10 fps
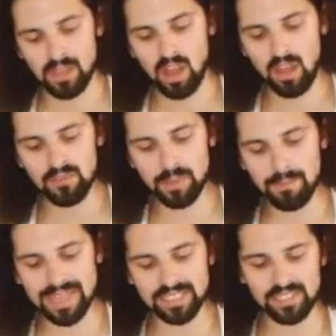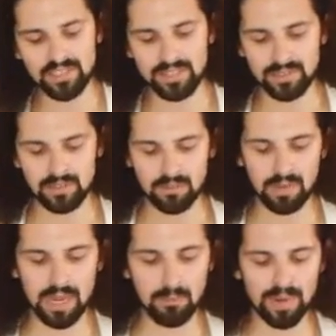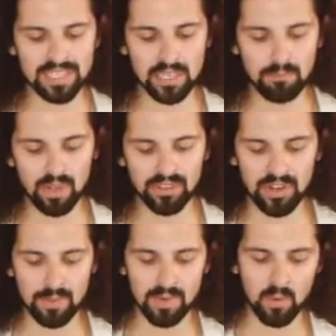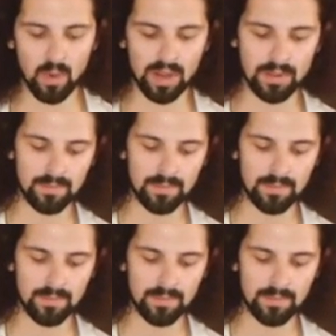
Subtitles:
of the master by pressing button number 1.